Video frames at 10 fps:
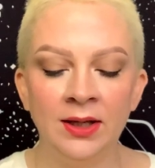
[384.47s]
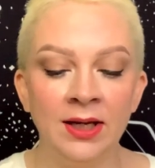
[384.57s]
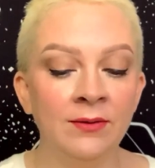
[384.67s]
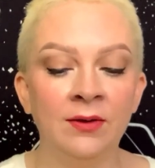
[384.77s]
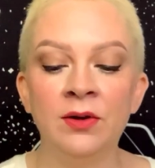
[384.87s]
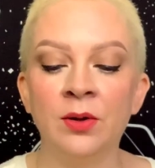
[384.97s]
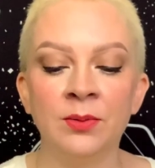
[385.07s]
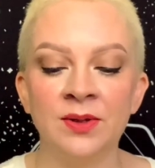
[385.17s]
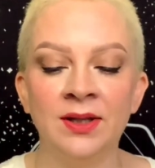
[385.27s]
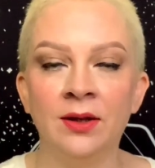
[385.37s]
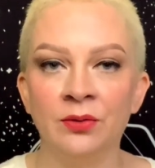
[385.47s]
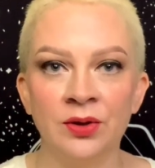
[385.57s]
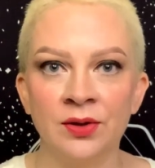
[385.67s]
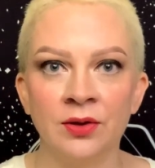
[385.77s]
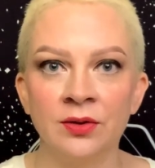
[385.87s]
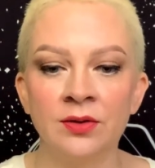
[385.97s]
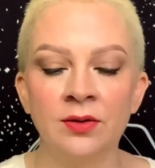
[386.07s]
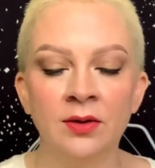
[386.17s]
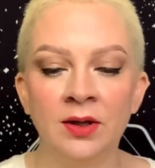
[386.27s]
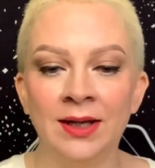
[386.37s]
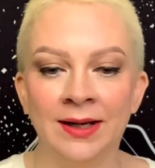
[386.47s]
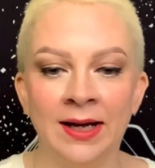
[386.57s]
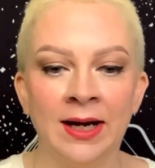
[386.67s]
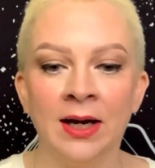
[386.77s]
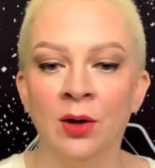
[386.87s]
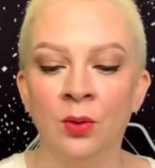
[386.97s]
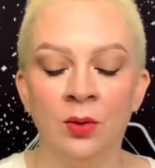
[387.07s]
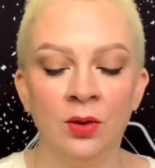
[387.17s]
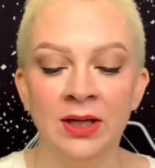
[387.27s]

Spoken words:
Even if you don't see the results now,